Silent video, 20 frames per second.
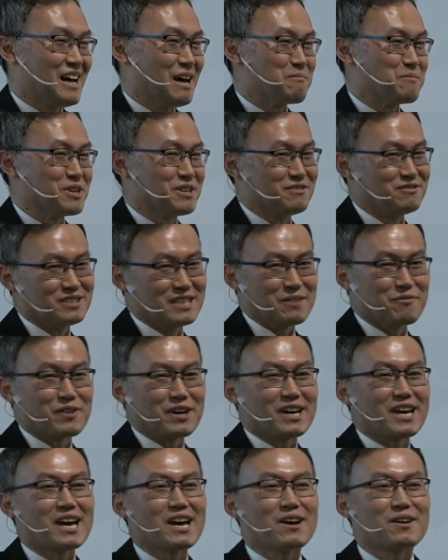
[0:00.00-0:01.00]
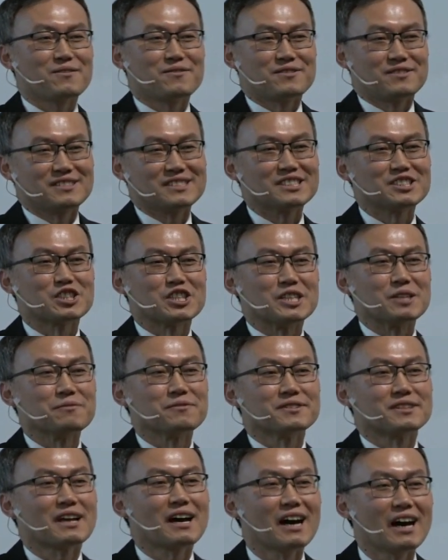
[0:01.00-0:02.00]
I mean, if I have just
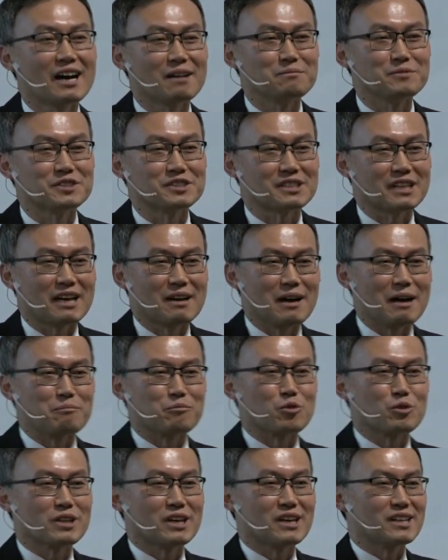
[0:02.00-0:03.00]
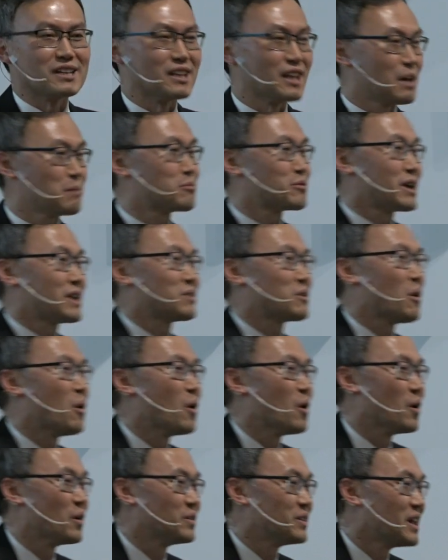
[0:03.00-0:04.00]
enough time, just I, am going to elaborate
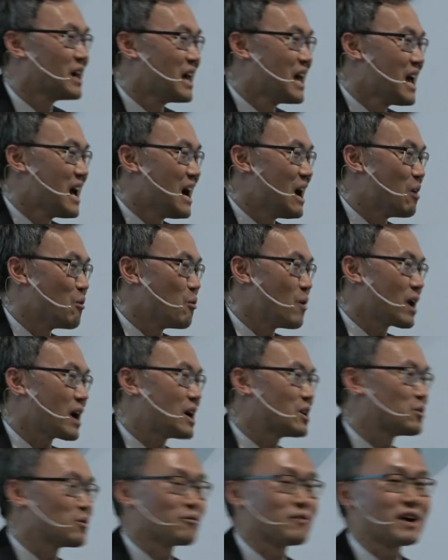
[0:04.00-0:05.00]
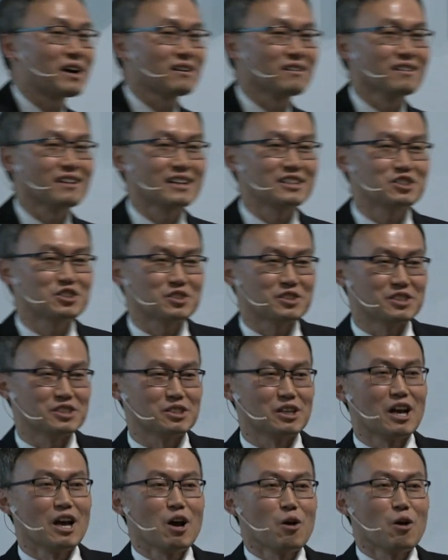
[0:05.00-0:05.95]
on uh, what kind of violations,